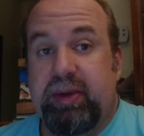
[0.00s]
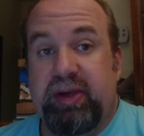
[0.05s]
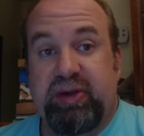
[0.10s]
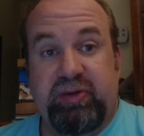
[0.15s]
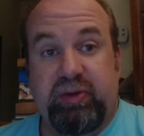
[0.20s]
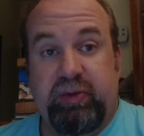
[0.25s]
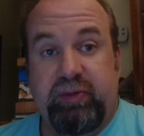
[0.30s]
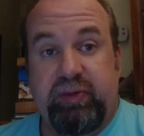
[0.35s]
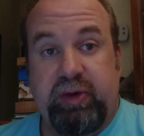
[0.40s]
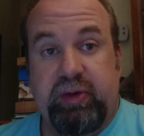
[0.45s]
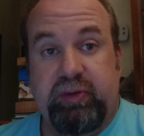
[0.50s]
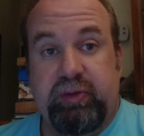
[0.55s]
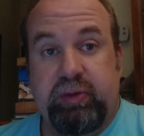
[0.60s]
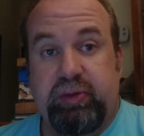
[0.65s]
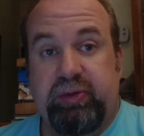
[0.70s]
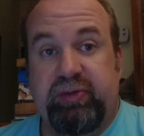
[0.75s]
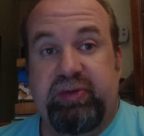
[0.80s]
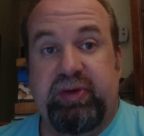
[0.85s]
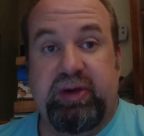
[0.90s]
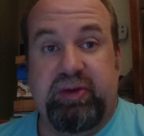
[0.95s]
guess who falls on
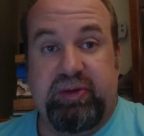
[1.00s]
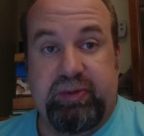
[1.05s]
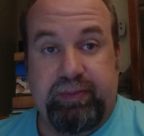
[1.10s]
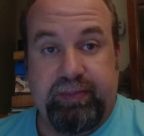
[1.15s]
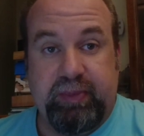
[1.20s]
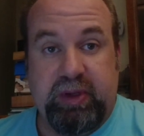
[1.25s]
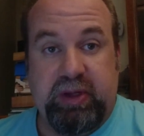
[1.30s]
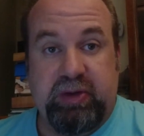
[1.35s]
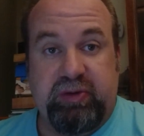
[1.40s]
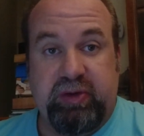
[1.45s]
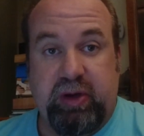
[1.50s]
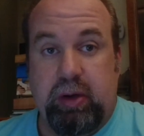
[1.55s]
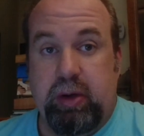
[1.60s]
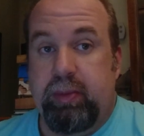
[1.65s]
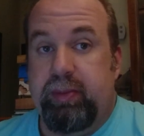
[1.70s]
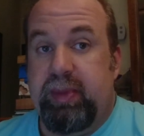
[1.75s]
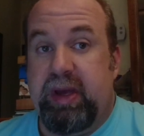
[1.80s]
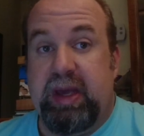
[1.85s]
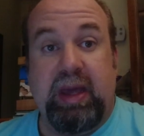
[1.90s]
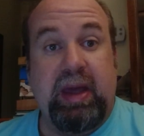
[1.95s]
their face? It's all
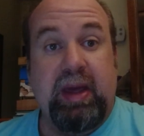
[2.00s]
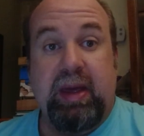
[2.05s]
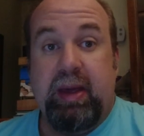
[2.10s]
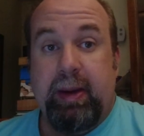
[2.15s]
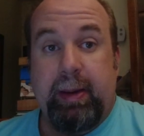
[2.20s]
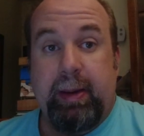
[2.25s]
on me.